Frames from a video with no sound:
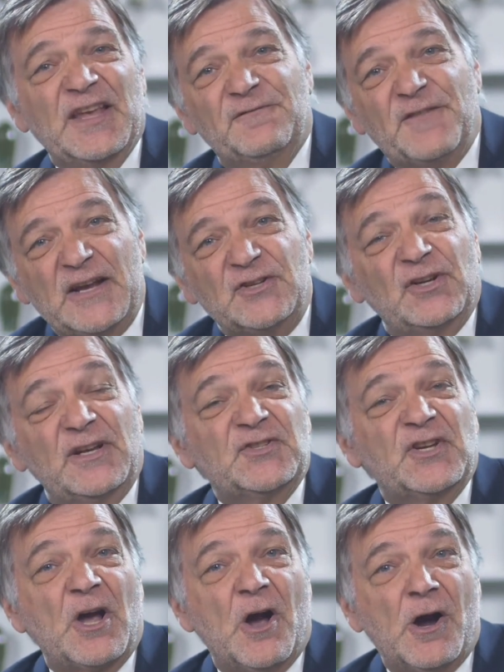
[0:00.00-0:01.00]

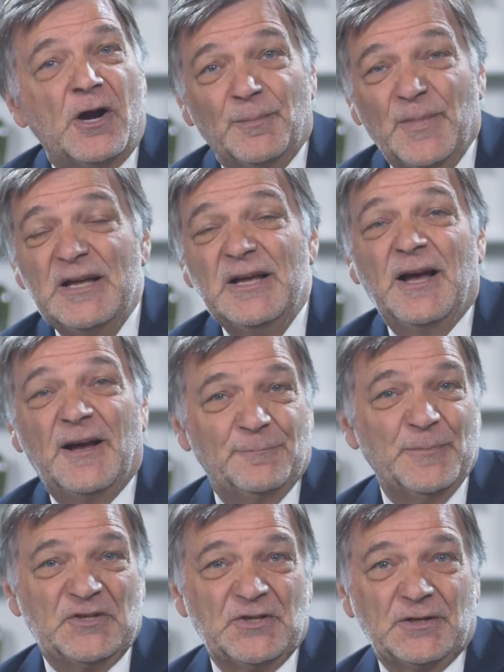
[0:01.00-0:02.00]
evangelistic arm of
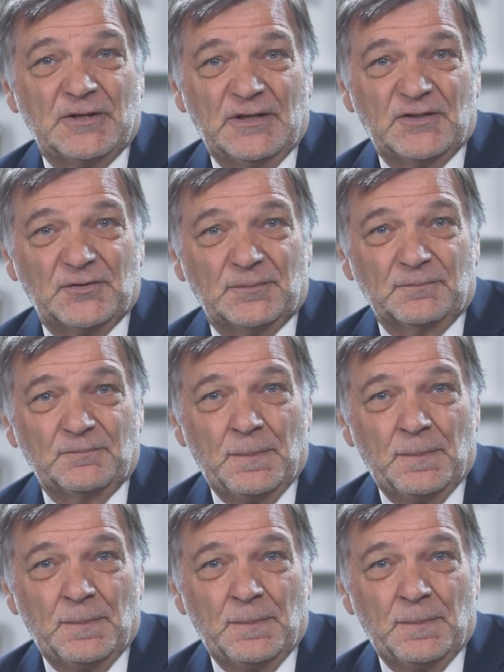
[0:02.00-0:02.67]
materialism.